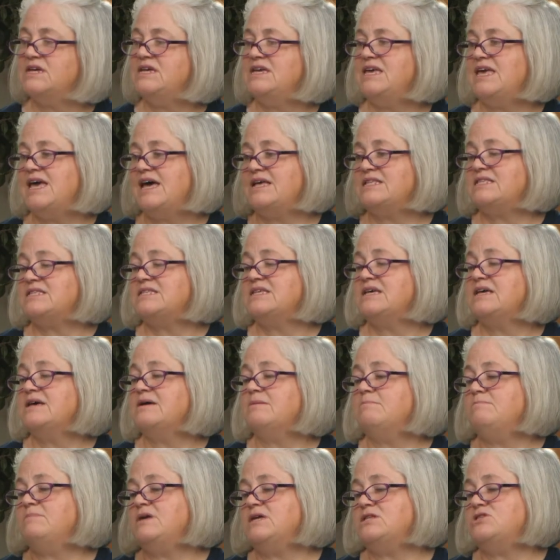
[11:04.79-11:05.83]
Yes,
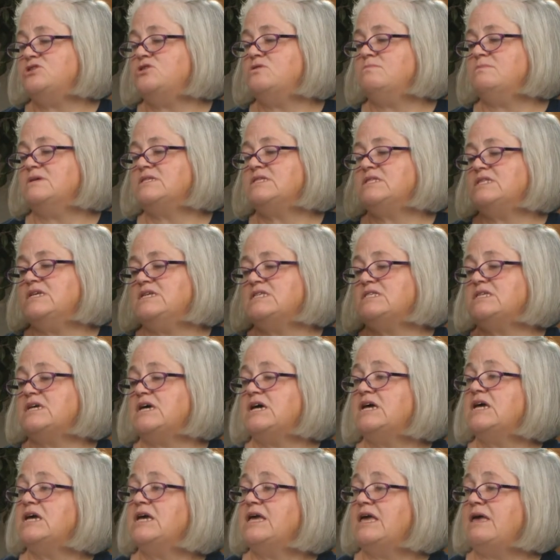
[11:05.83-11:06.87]
me too, Miss Lisa.
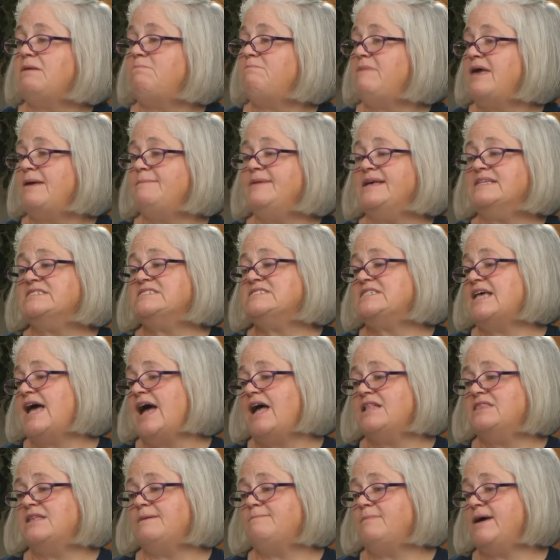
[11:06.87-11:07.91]
It made me
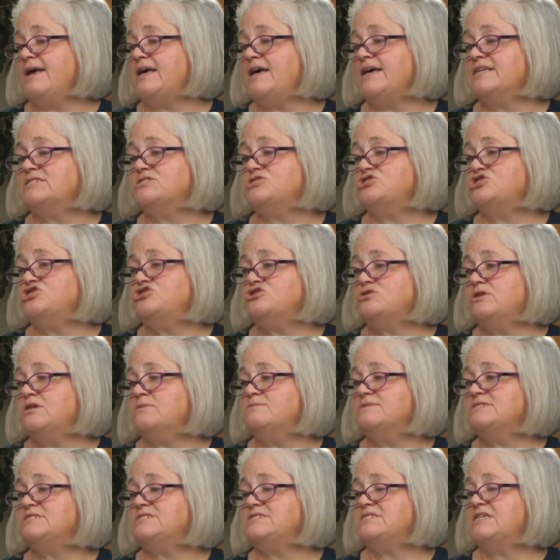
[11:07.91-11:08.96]
sad that my cousin Joey
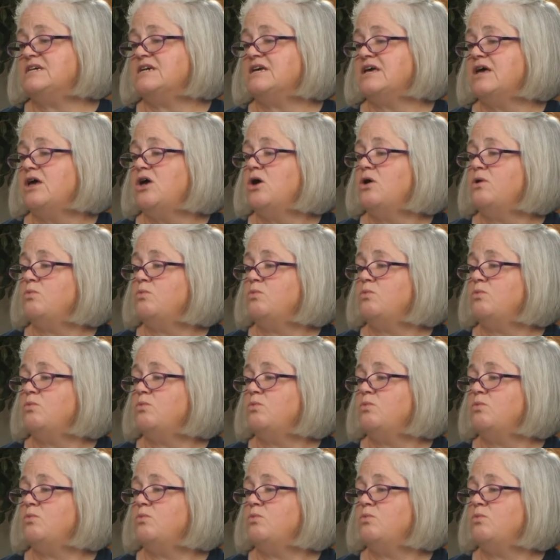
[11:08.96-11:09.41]
was sick.